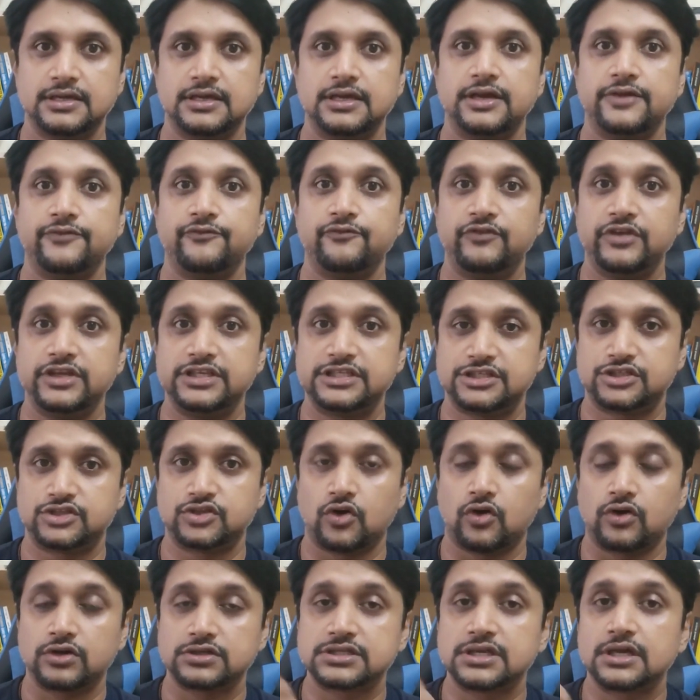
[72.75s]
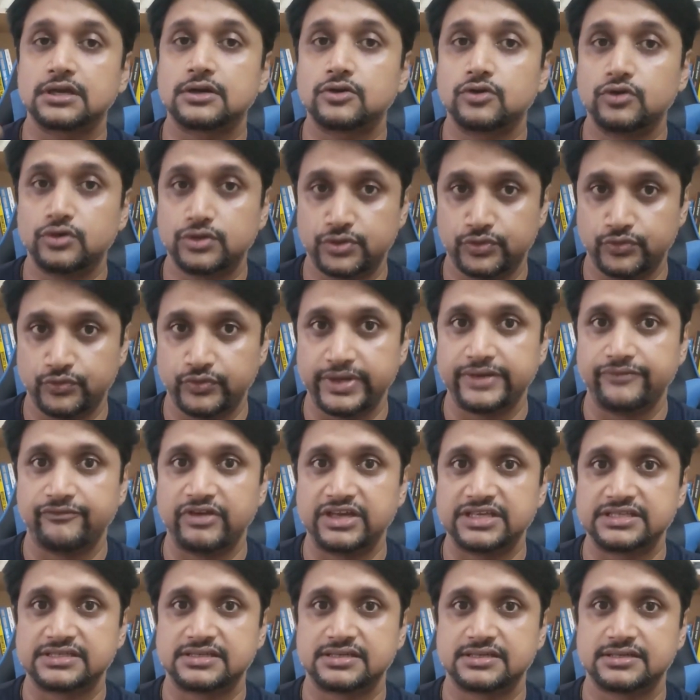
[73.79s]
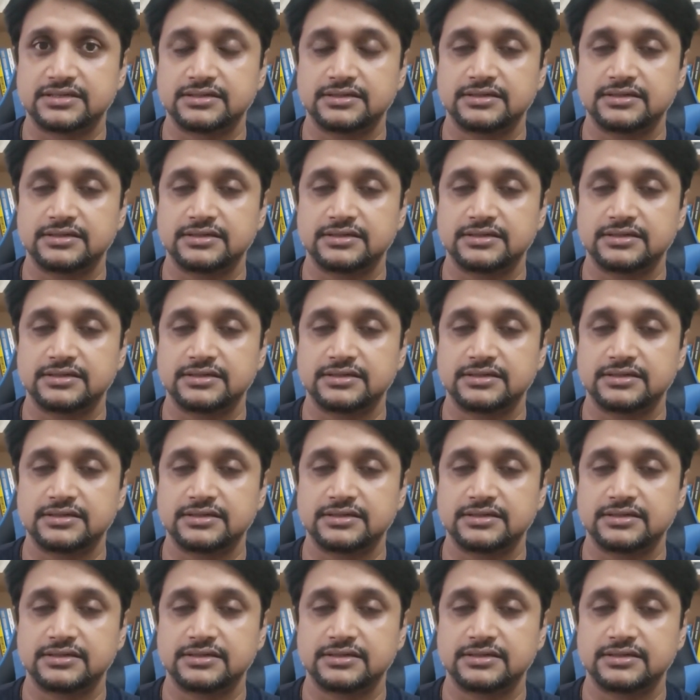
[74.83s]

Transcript: which stocks are good to invest,